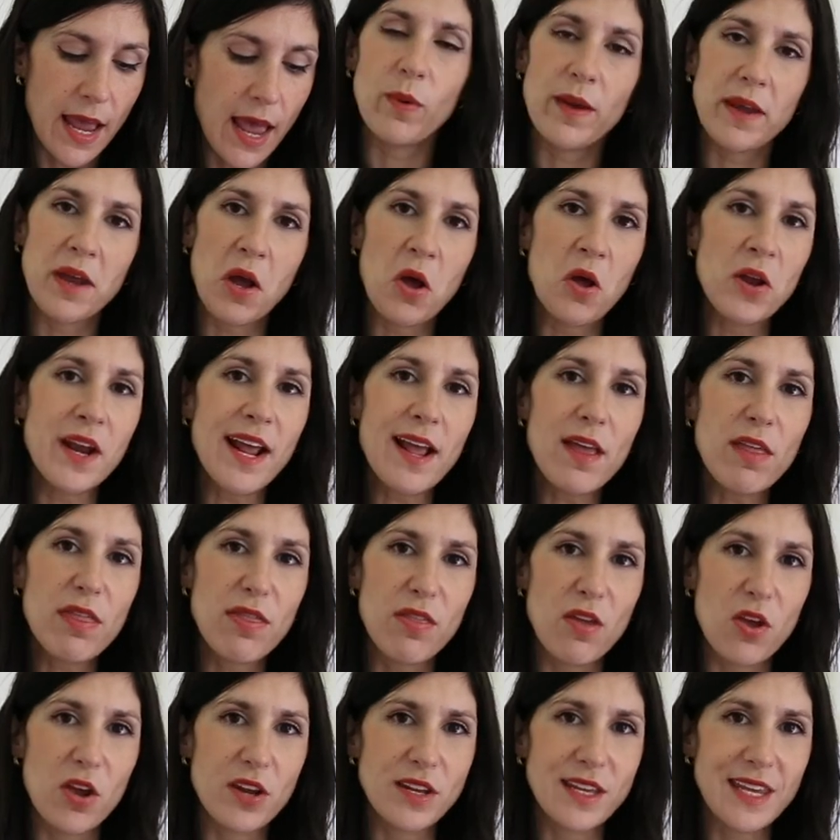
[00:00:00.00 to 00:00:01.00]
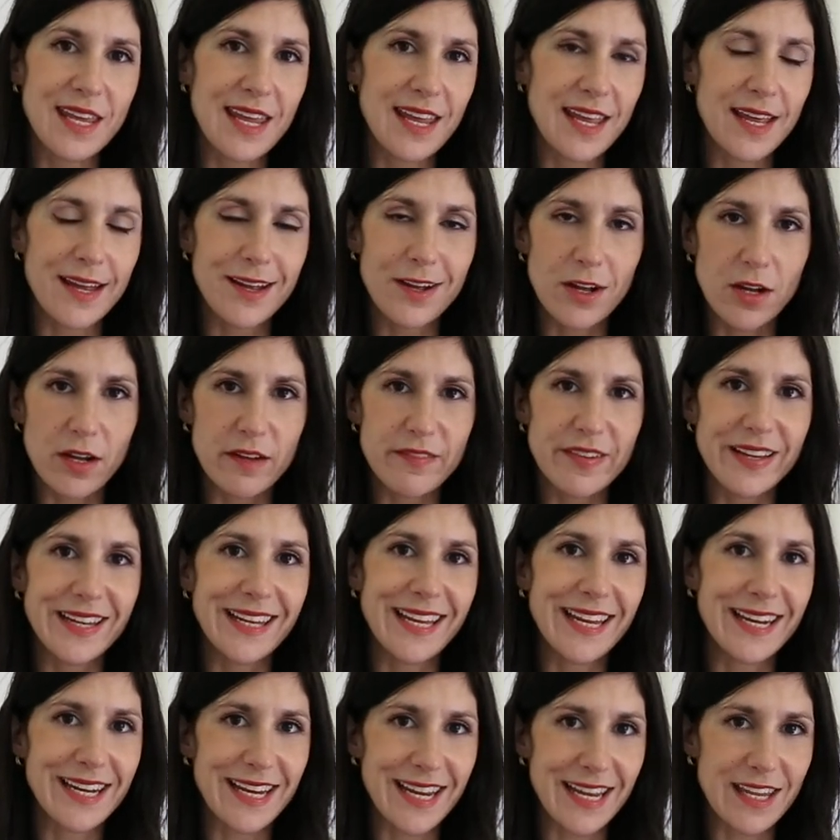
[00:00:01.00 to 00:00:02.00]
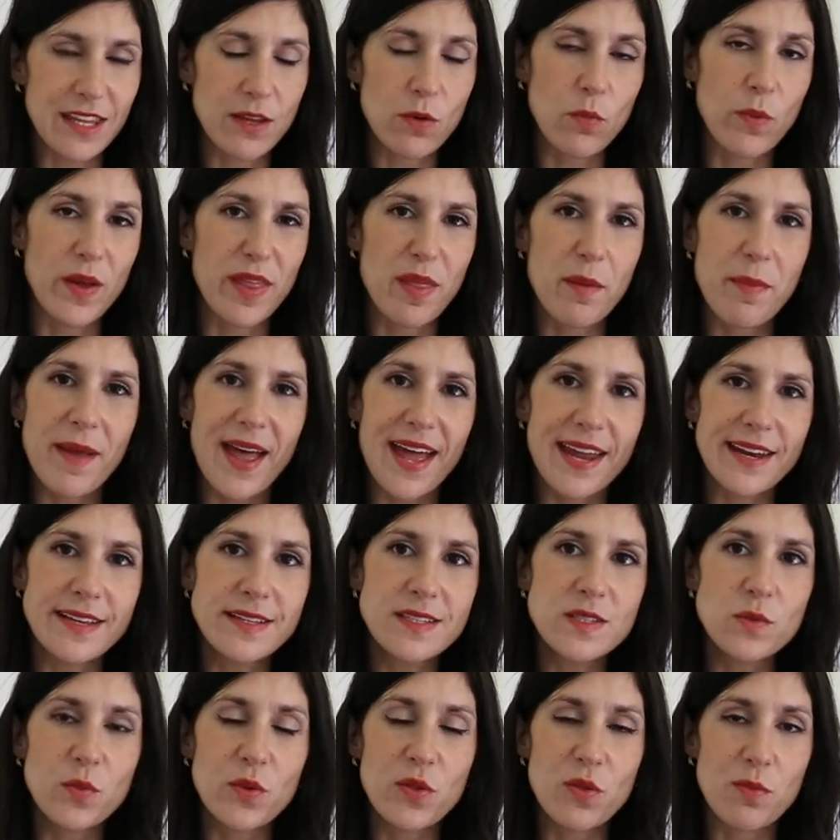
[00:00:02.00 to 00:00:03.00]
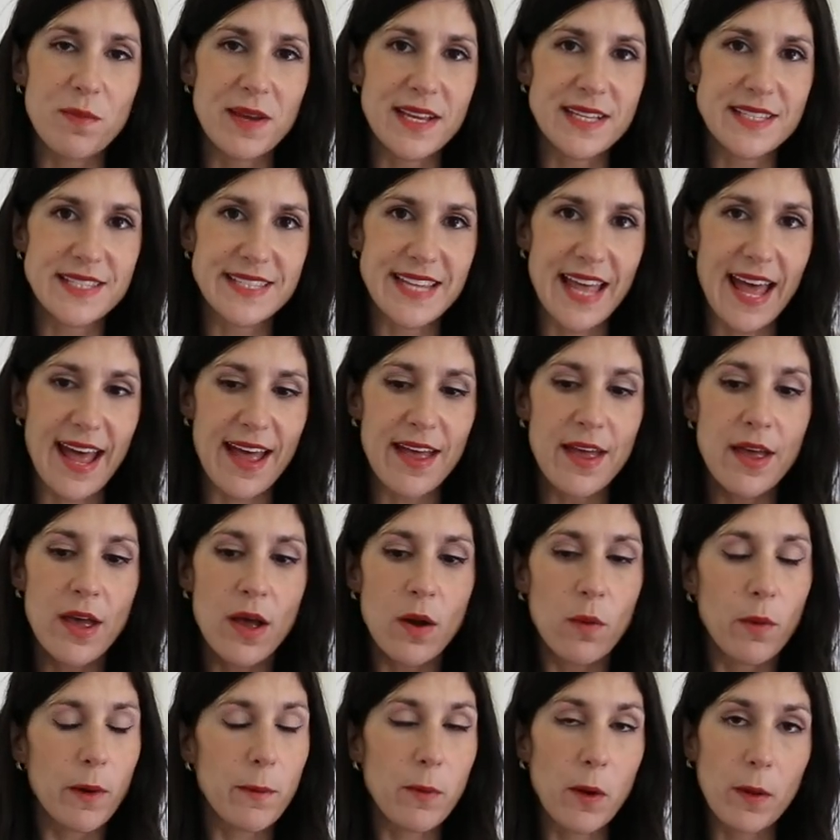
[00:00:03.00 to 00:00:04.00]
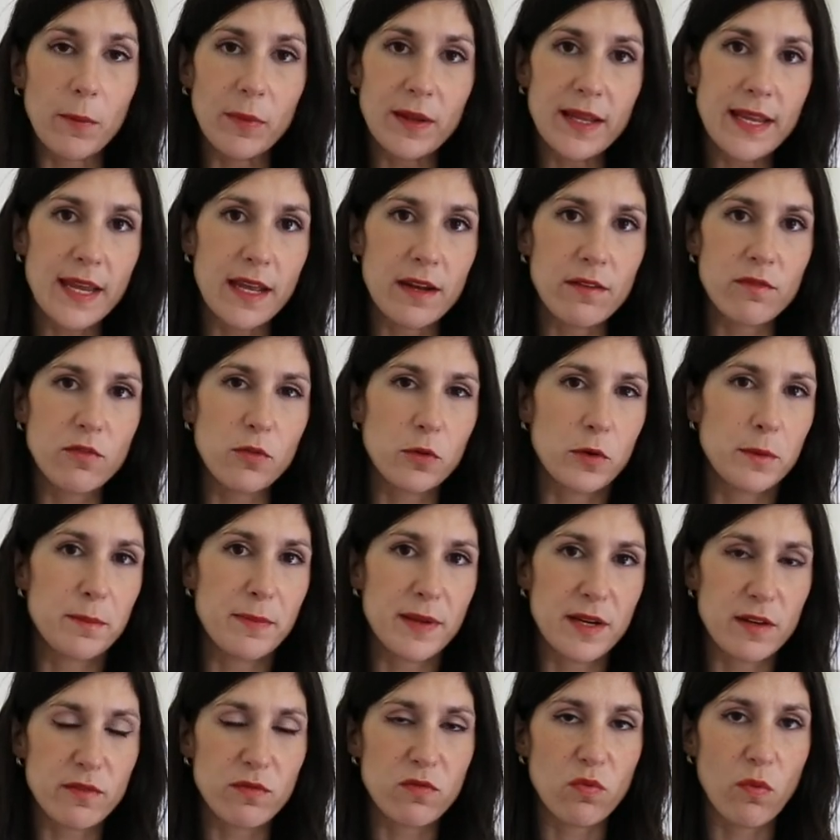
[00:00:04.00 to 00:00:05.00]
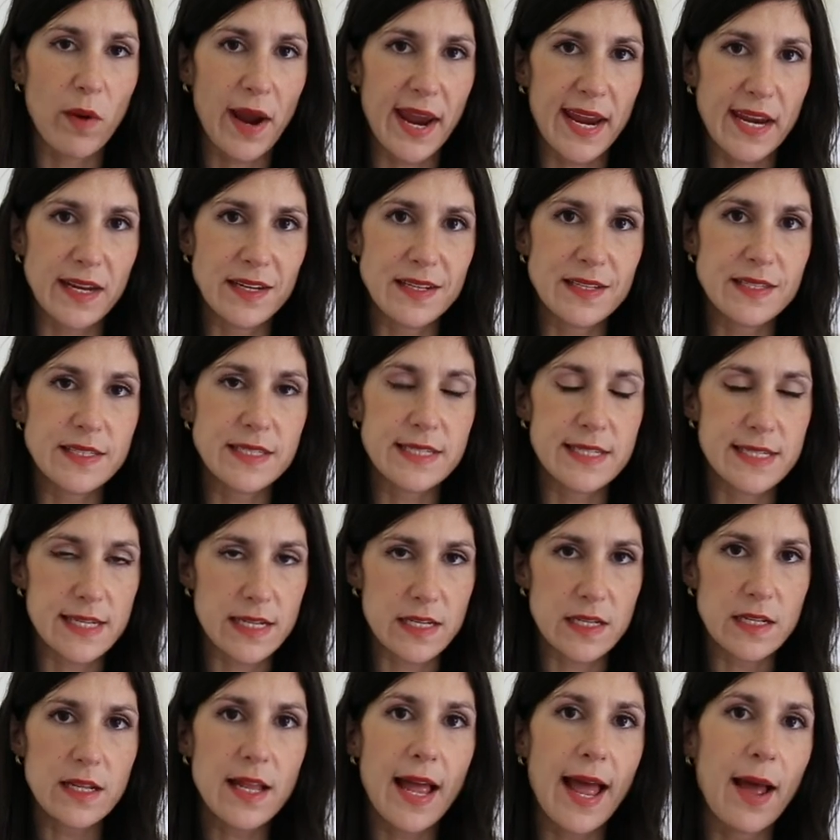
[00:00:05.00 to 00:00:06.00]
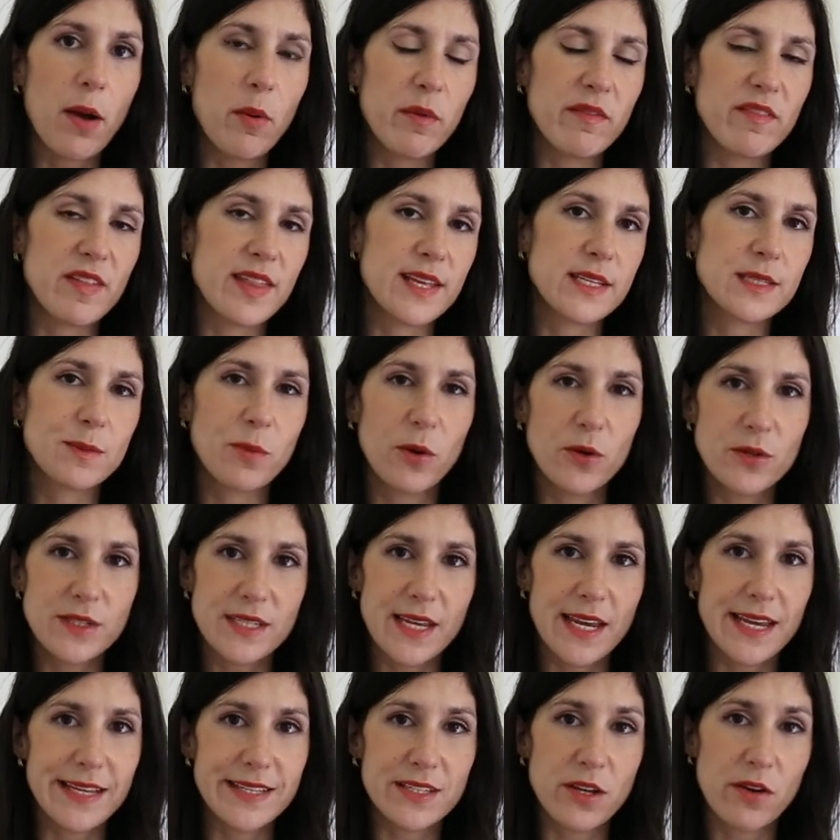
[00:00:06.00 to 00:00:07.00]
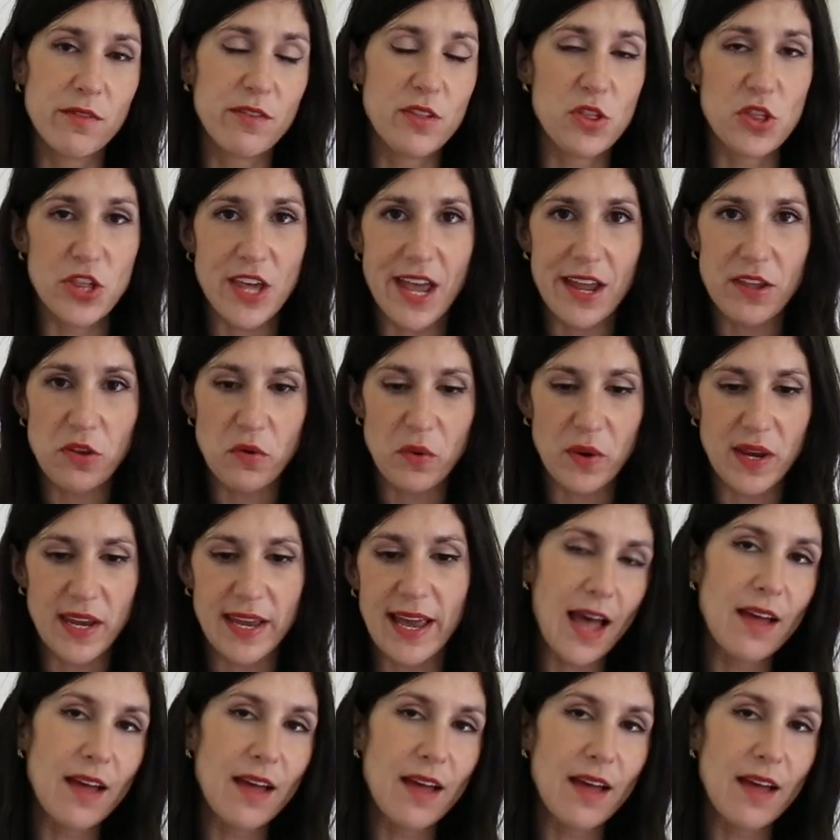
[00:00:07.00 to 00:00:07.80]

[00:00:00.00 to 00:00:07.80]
We're on our third year of La Nina weather patterns, which means that we're probably in for a bit of rain still. However, that's supposed to ease off in January.